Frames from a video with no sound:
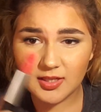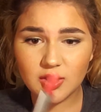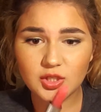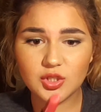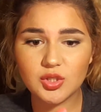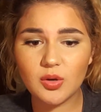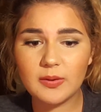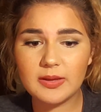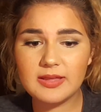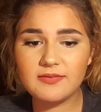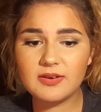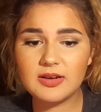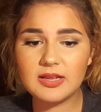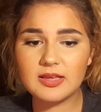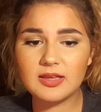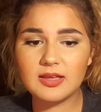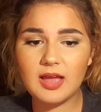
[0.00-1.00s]
So
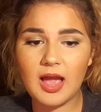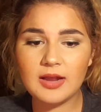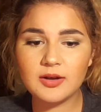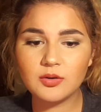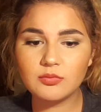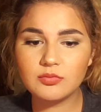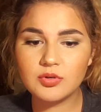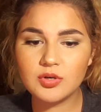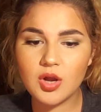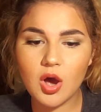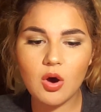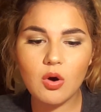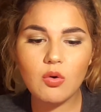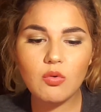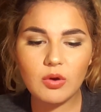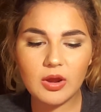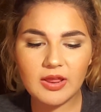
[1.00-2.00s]
even, I don't
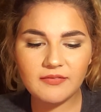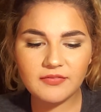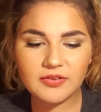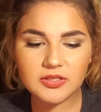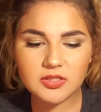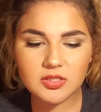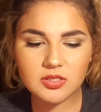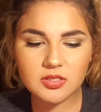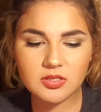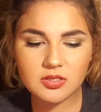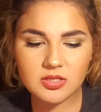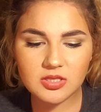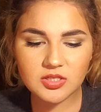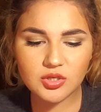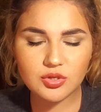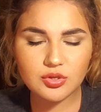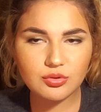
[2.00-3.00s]
know if this
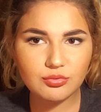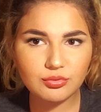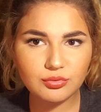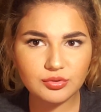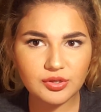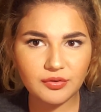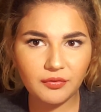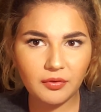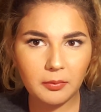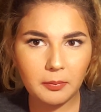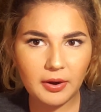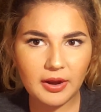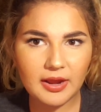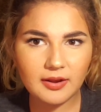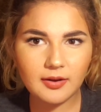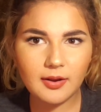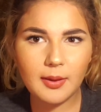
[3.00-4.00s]
is a cruelty-free
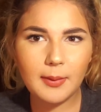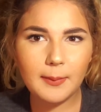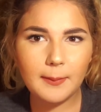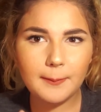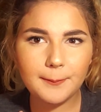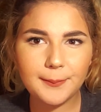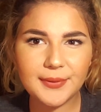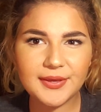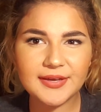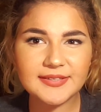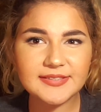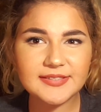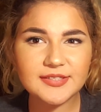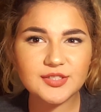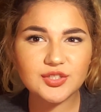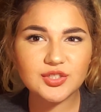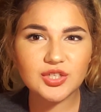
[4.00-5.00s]
brand because
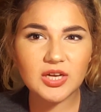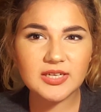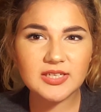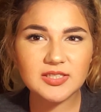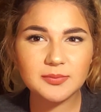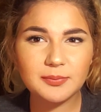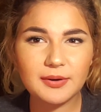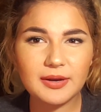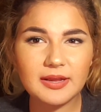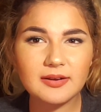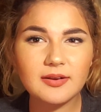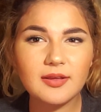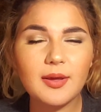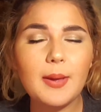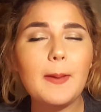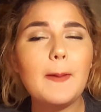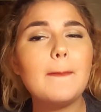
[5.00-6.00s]
it's a Chinese brand,
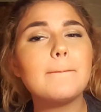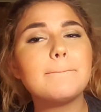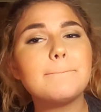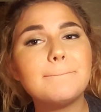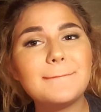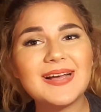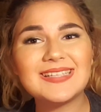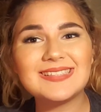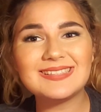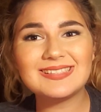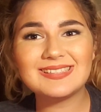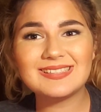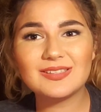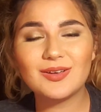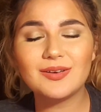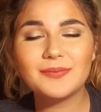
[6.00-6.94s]
but